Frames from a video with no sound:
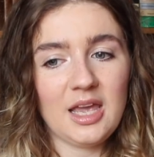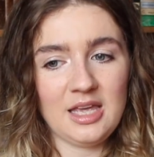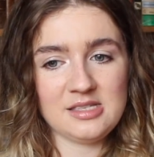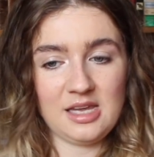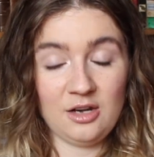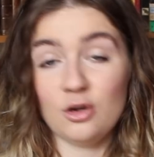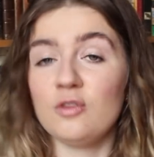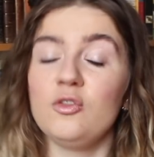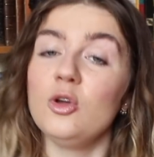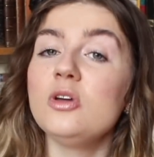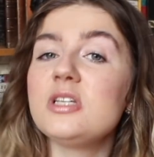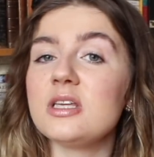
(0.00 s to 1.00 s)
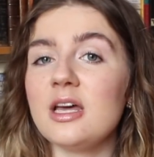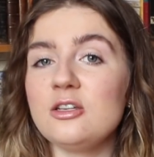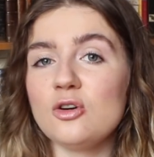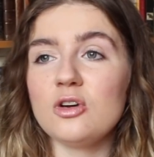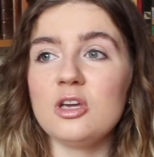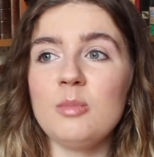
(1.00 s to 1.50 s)
is interviewed in that
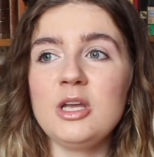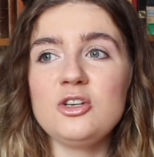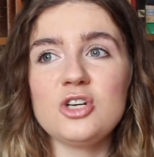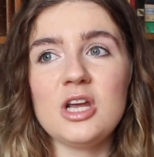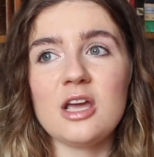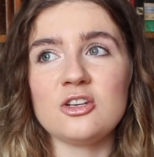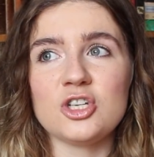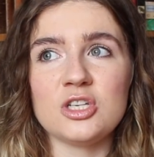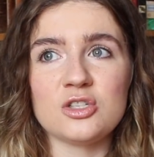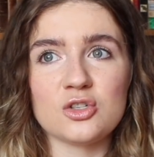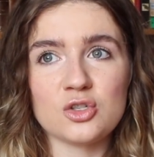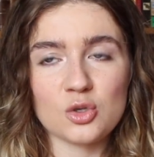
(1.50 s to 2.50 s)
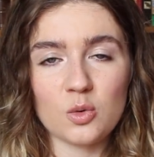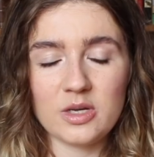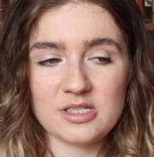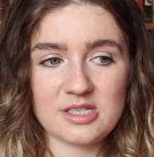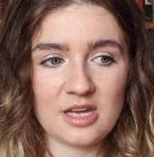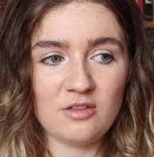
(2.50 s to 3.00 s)
documentary and she's so
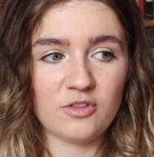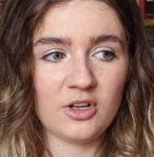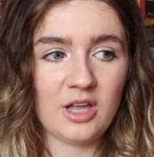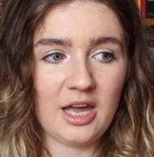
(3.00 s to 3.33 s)
insightful,